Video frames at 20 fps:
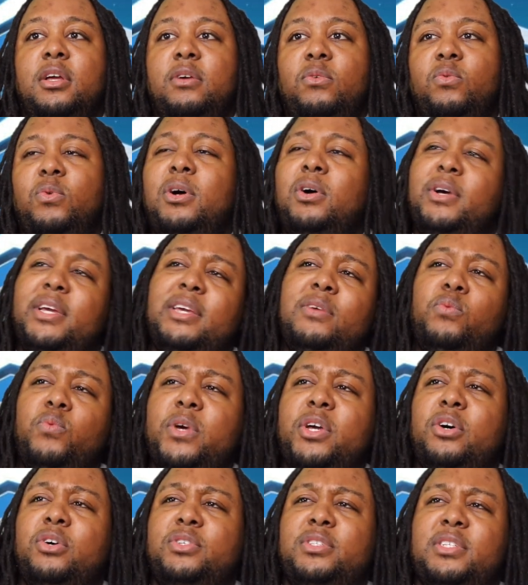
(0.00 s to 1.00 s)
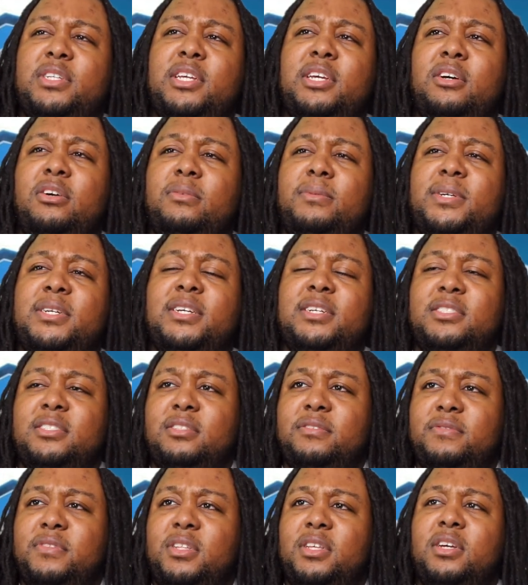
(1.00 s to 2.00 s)
Well, he will still because
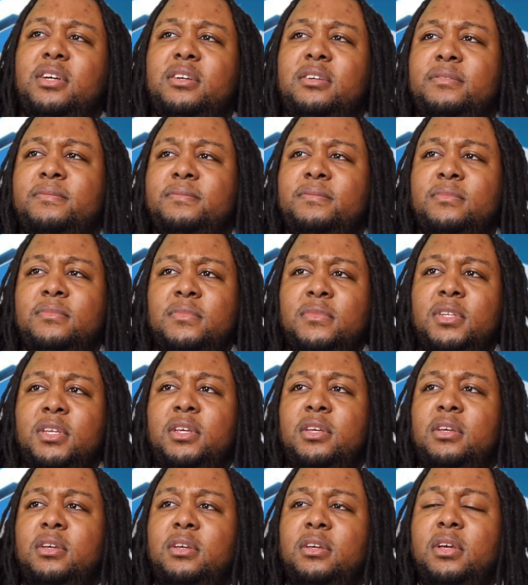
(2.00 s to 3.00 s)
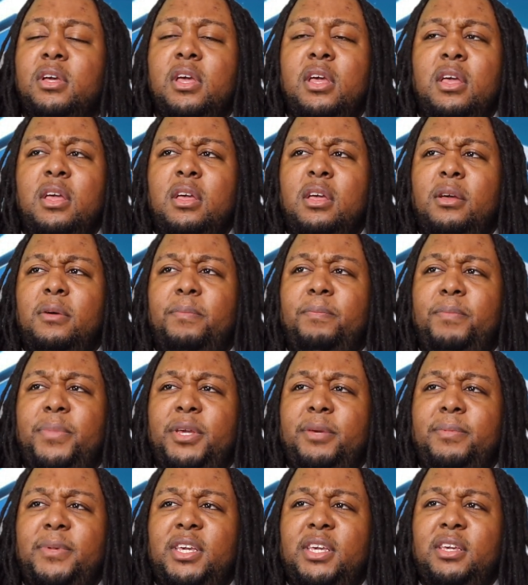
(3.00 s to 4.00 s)
of the
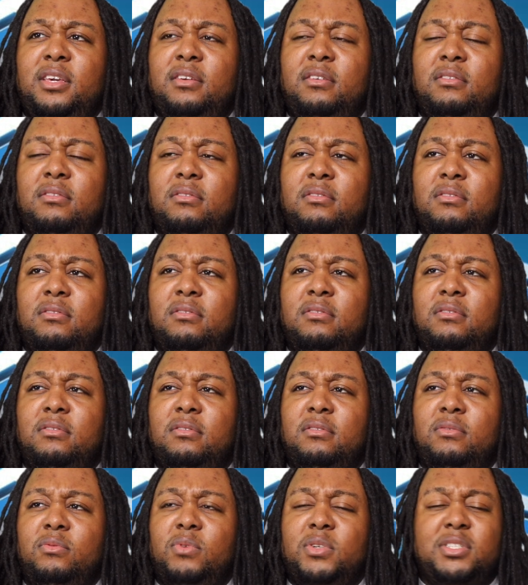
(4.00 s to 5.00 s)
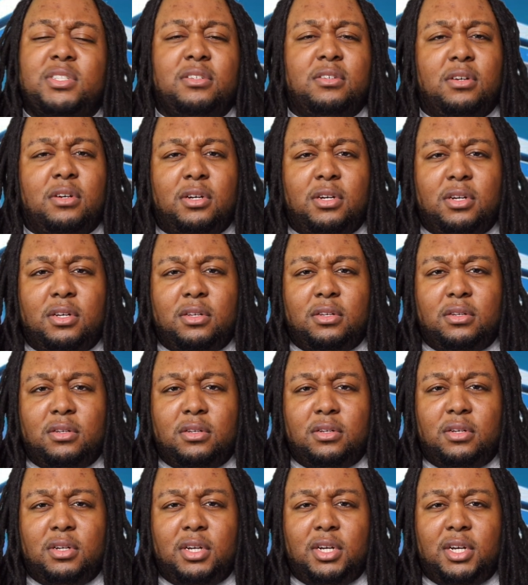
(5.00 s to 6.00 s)
BB, what's it called?
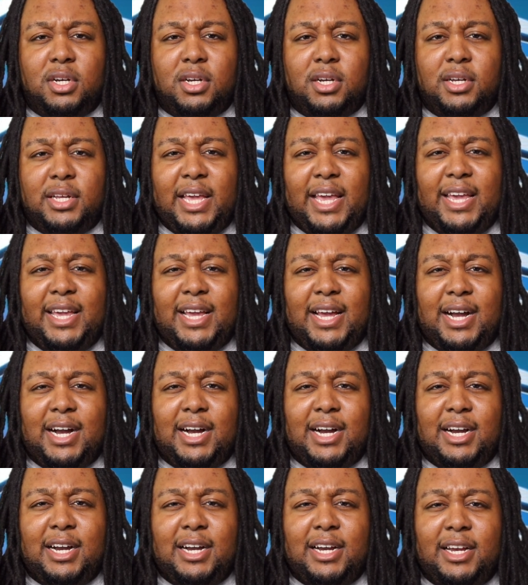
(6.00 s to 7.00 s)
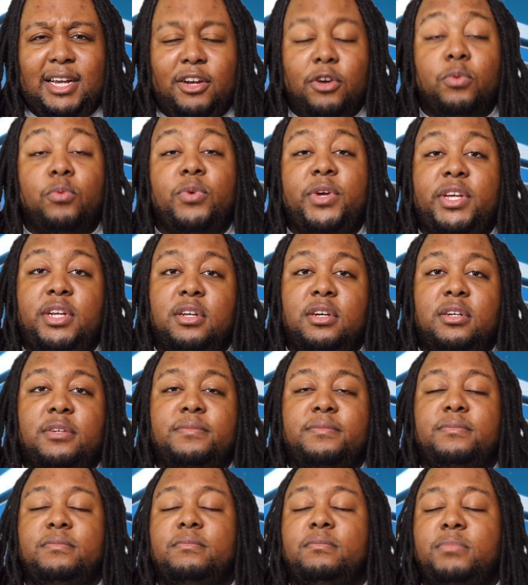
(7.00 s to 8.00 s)
AI Arena.
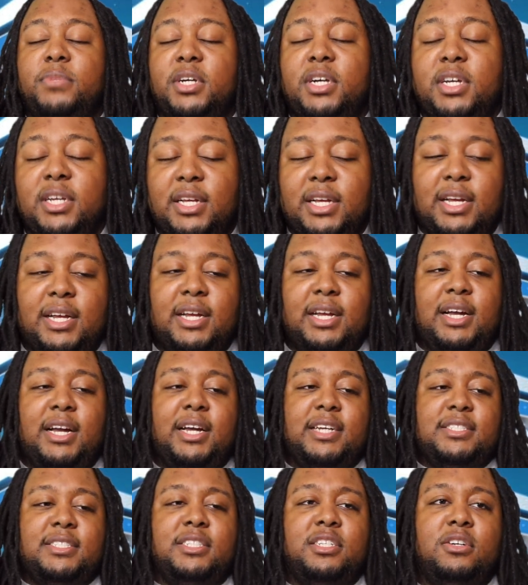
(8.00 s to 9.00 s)
But I